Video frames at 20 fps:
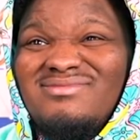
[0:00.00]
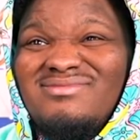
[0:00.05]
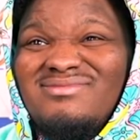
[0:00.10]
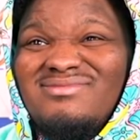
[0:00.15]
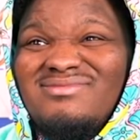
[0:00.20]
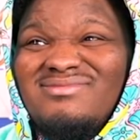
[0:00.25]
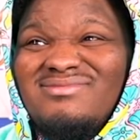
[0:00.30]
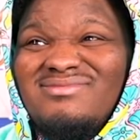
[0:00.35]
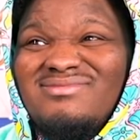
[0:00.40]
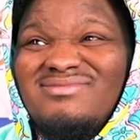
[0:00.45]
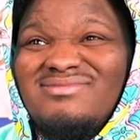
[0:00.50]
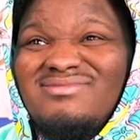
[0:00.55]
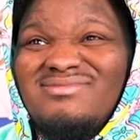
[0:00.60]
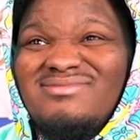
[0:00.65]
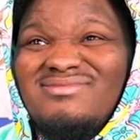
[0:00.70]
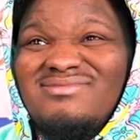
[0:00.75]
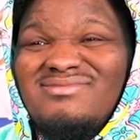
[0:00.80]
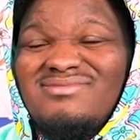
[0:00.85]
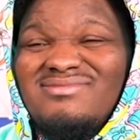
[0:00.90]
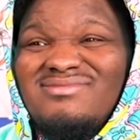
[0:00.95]

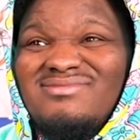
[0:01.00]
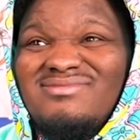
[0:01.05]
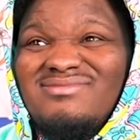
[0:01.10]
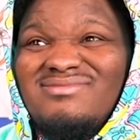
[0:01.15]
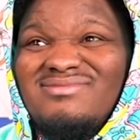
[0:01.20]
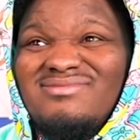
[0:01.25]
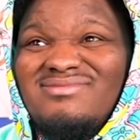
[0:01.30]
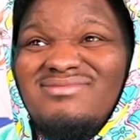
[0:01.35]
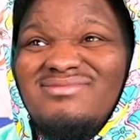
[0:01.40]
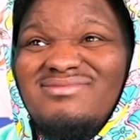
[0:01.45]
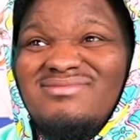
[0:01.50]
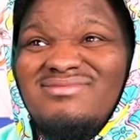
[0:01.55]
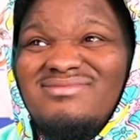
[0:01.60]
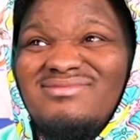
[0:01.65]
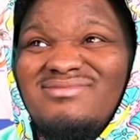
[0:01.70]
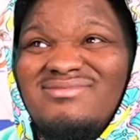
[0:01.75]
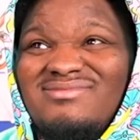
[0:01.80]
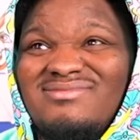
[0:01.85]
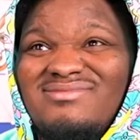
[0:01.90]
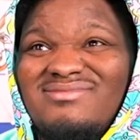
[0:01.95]

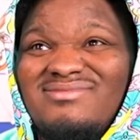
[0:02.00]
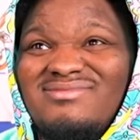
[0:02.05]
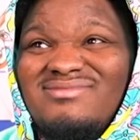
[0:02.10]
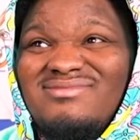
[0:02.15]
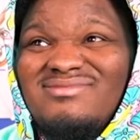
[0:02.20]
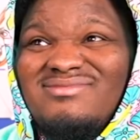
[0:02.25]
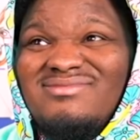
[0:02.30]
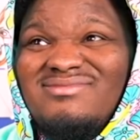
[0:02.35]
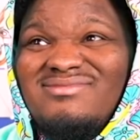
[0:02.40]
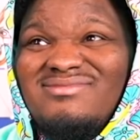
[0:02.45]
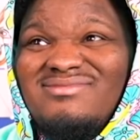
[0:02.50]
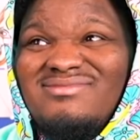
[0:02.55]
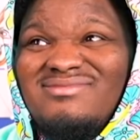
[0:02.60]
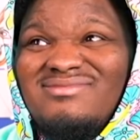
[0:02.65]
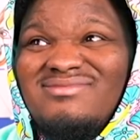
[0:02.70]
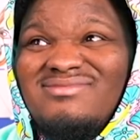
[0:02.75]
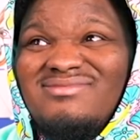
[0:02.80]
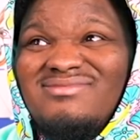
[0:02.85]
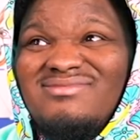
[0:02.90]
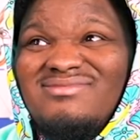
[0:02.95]

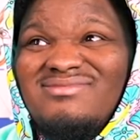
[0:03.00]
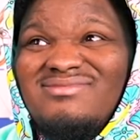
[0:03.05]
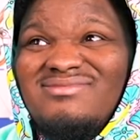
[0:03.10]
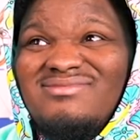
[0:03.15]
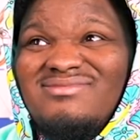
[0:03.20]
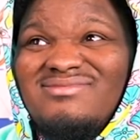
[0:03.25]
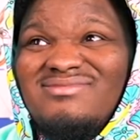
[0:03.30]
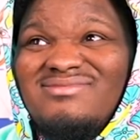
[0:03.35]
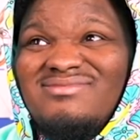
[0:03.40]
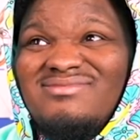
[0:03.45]
No words are spoken by the person on screen.